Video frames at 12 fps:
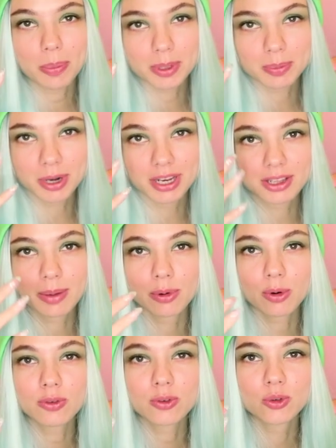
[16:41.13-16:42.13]
burned ginger
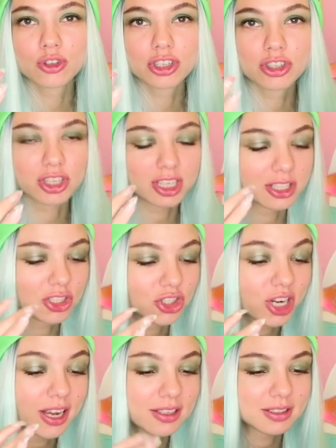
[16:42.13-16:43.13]
eyebrows, but
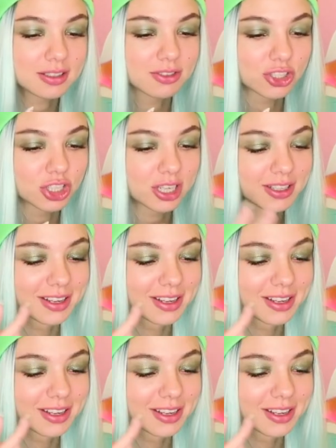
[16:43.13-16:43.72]
never mind. It's